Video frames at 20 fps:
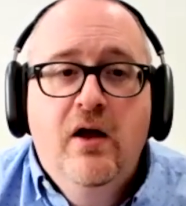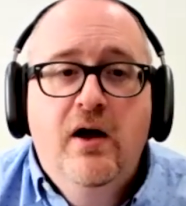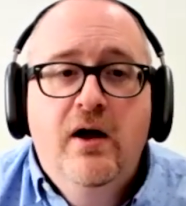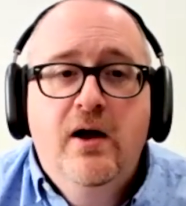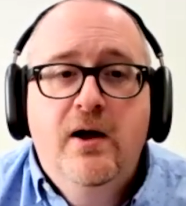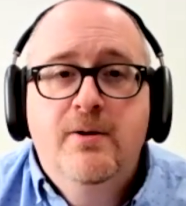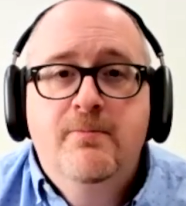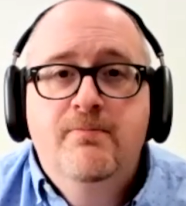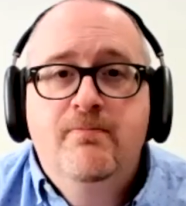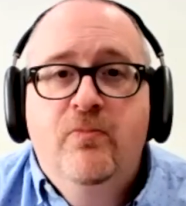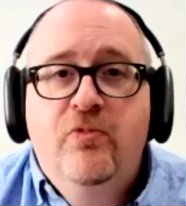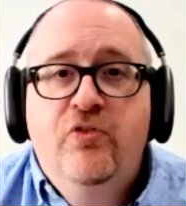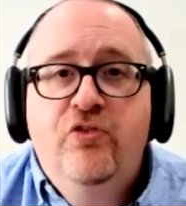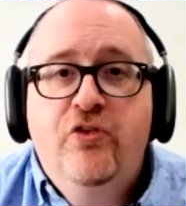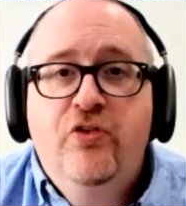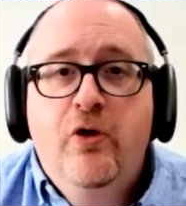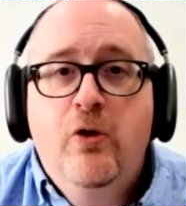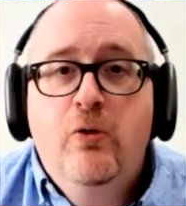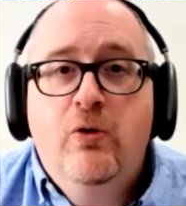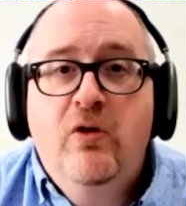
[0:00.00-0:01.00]
Um,
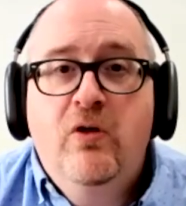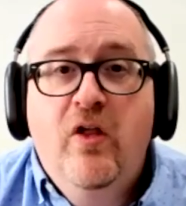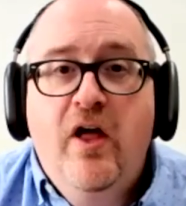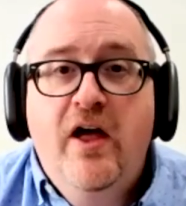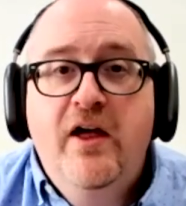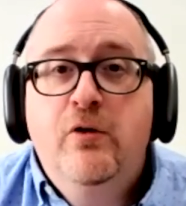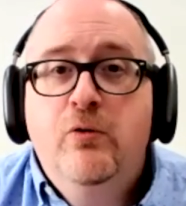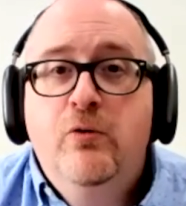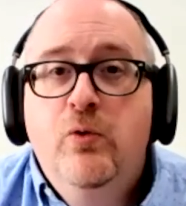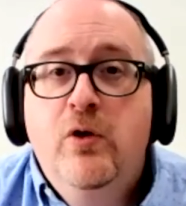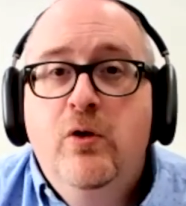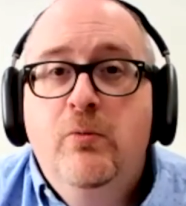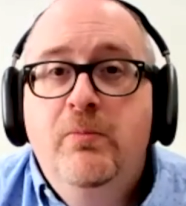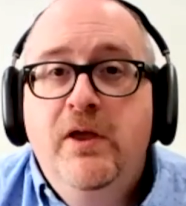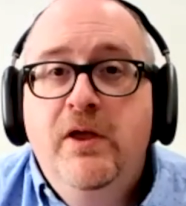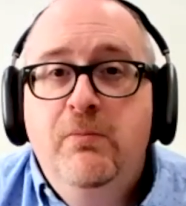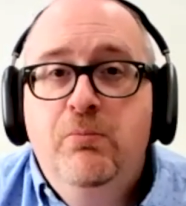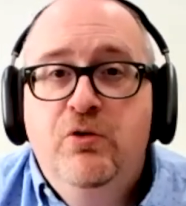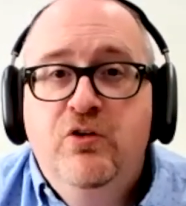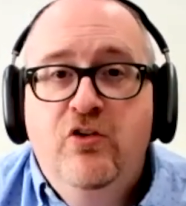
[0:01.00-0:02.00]
so Collider
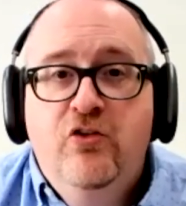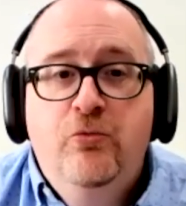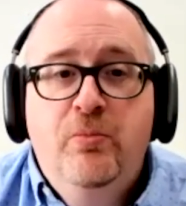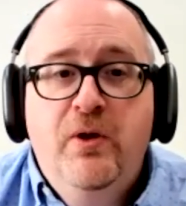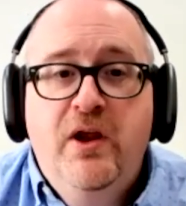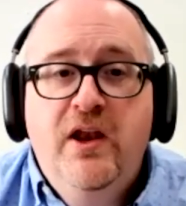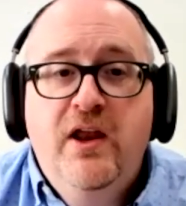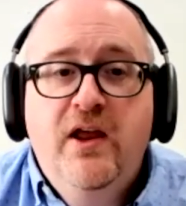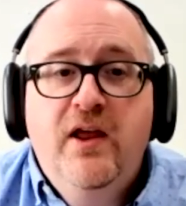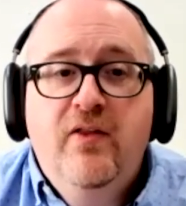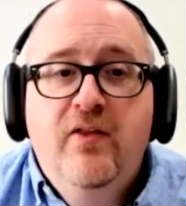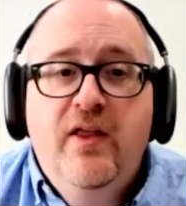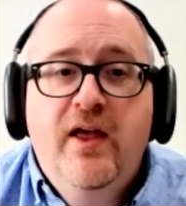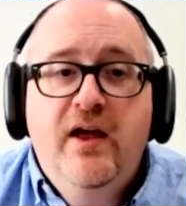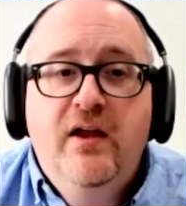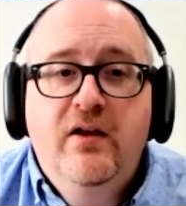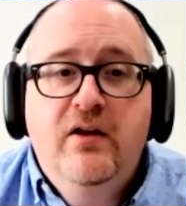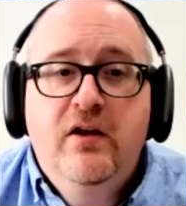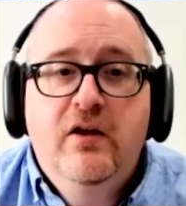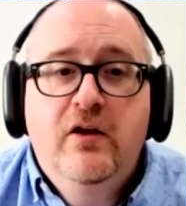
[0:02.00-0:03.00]
will be participating in
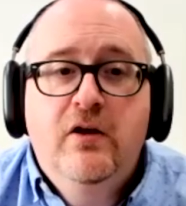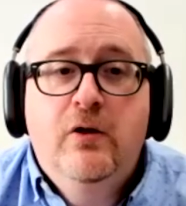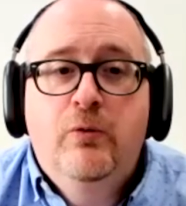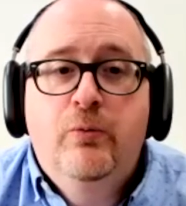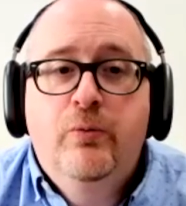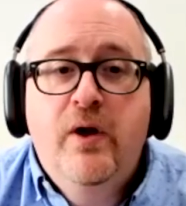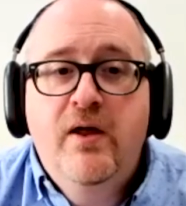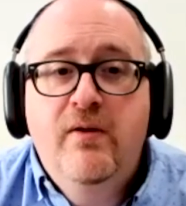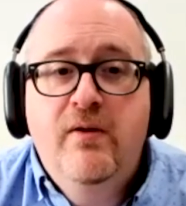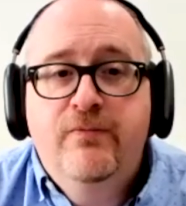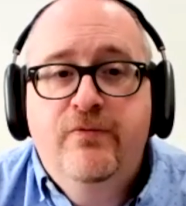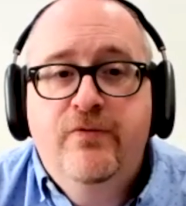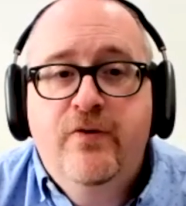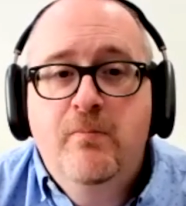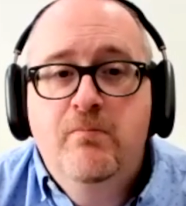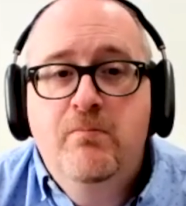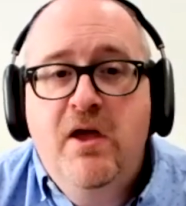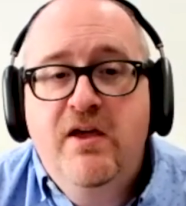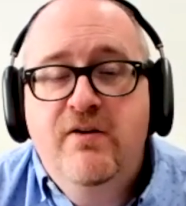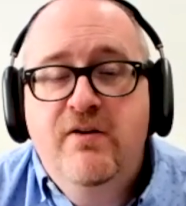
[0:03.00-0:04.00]
that and it'll run
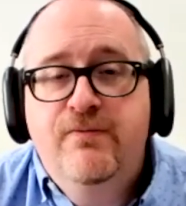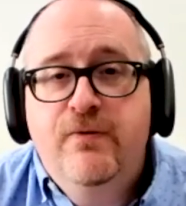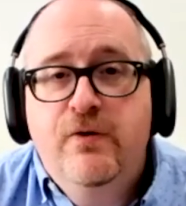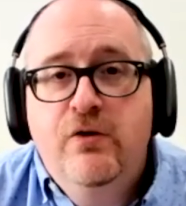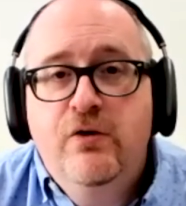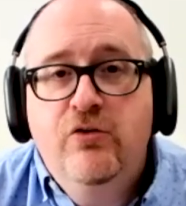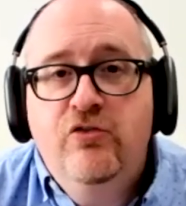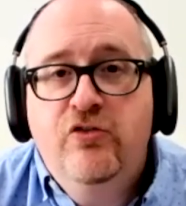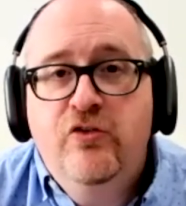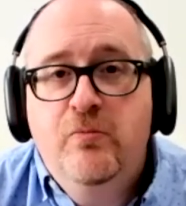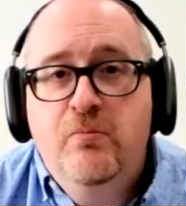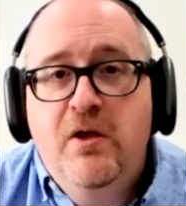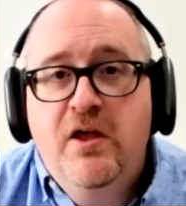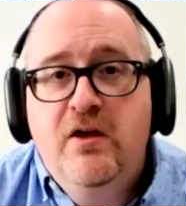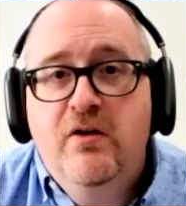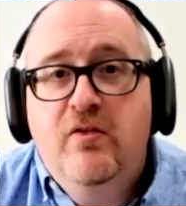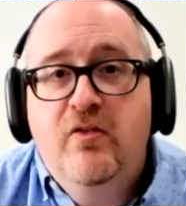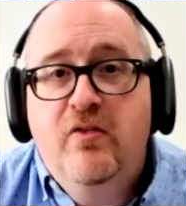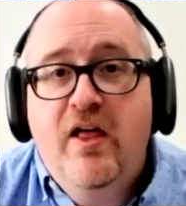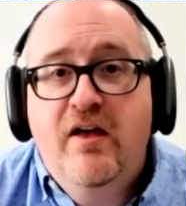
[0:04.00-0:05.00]
from May 1st to
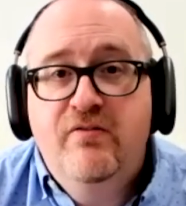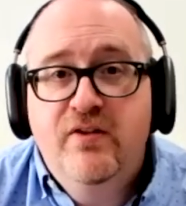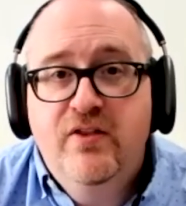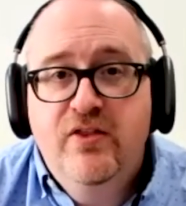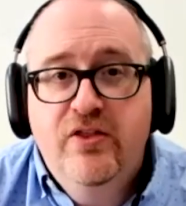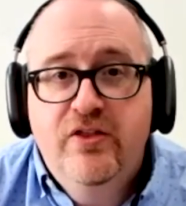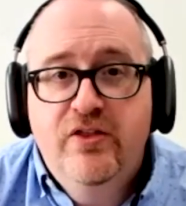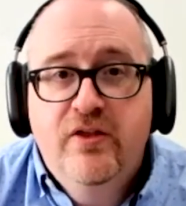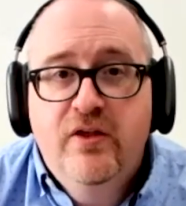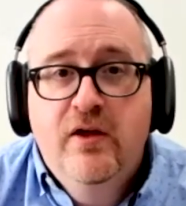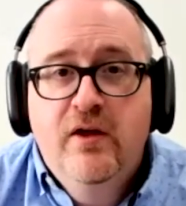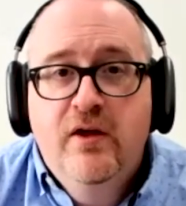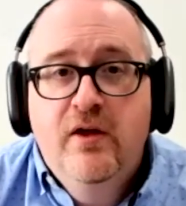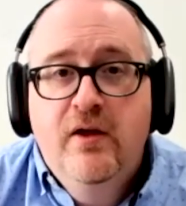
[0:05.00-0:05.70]
May 11th.